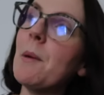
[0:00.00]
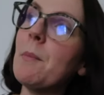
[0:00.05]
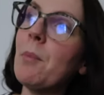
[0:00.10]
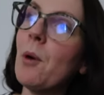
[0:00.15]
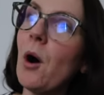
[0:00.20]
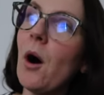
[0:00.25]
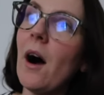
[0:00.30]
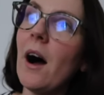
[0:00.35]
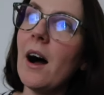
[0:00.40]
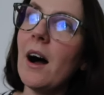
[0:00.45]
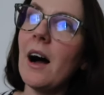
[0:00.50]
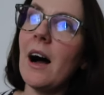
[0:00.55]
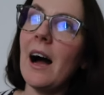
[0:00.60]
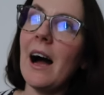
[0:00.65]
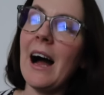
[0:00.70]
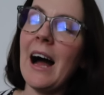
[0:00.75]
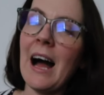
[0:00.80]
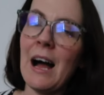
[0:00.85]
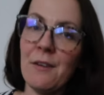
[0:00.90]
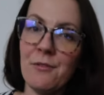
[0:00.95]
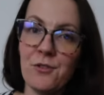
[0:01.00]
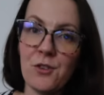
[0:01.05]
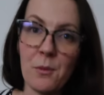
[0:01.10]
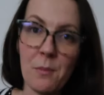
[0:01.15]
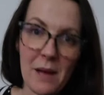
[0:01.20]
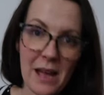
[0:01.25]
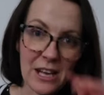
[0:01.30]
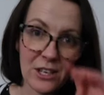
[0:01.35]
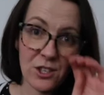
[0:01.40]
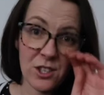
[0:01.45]
But after a
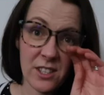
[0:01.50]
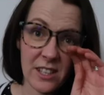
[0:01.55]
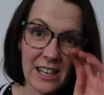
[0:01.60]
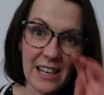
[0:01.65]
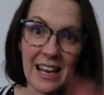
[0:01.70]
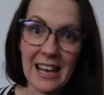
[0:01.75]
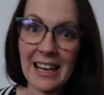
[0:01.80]
bit, I just think,